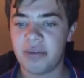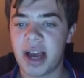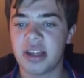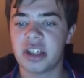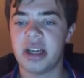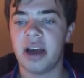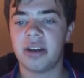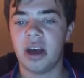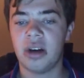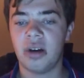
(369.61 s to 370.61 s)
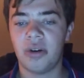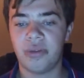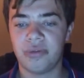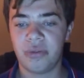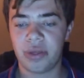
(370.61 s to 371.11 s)
They were actually under a
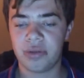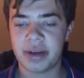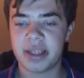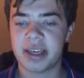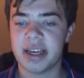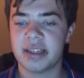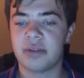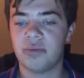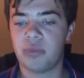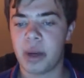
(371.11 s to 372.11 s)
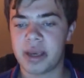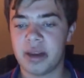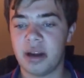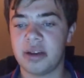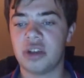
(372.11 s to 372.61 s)
lot of threat against
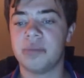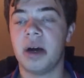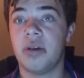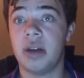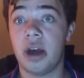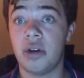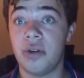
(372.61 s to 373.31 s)
Wigan under Jamal Lowe,